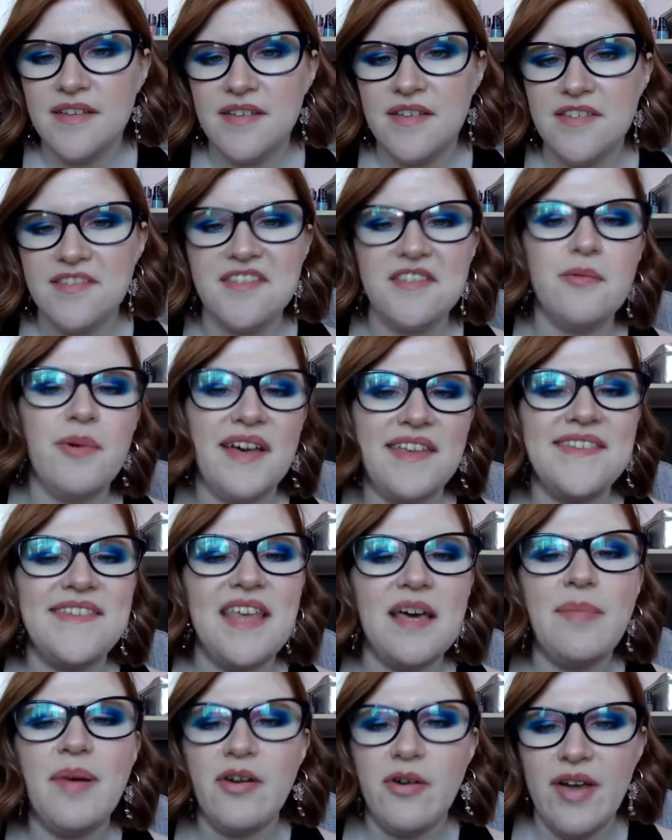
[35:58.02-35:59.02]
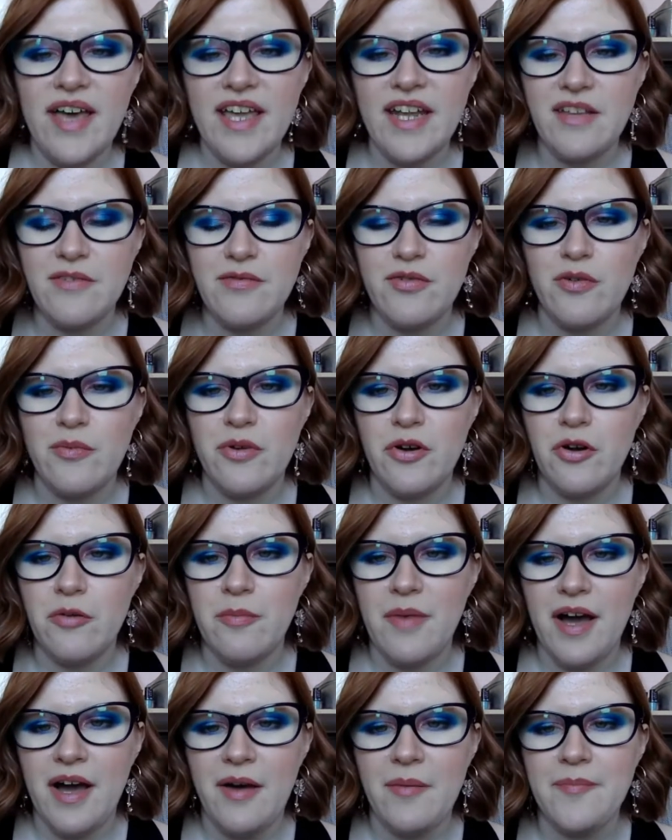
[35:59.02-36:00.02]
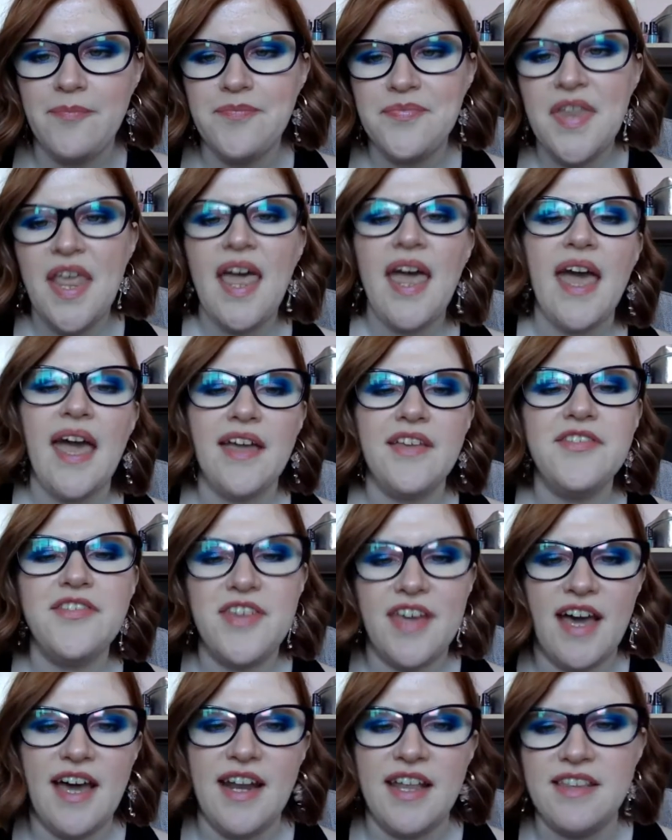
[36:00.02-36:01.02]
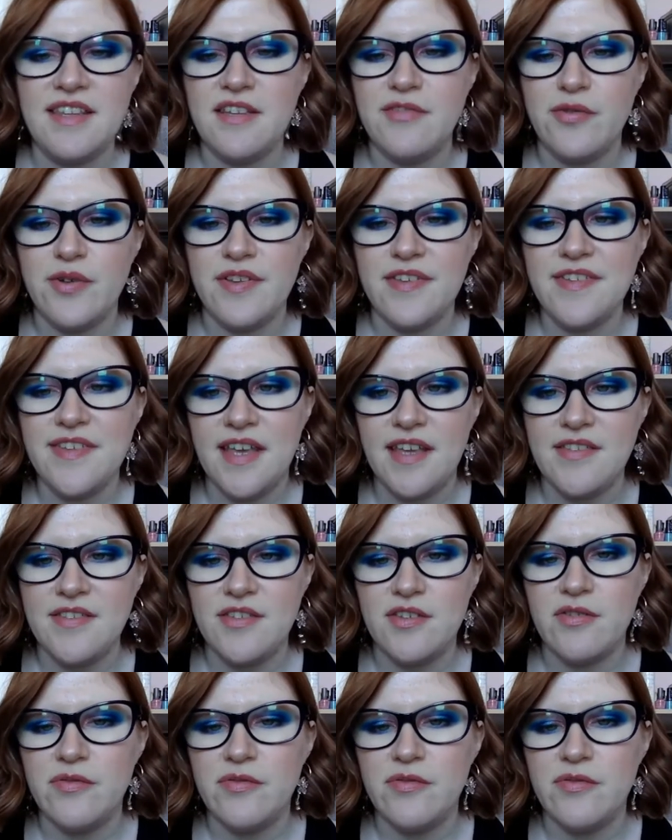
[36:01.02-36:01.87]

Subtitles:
she was separated from her mom, and she had a different set